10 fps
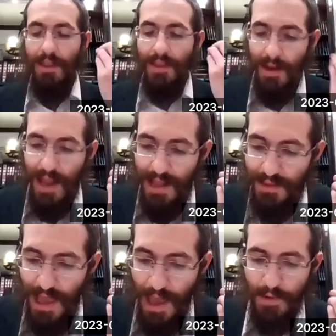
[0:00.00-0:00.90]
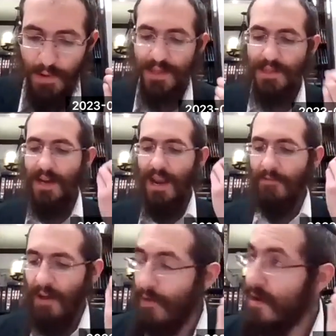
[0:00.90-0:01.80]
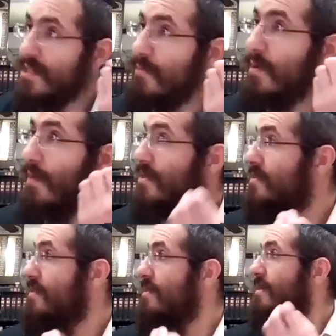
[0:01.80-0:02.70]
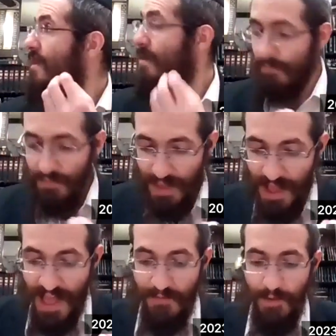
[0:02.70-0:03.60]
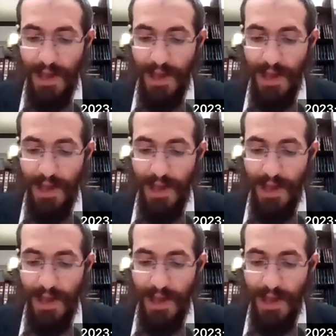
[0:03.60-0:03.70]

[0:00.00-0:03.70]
And that person didn't have Kavanah to be Maitzi him.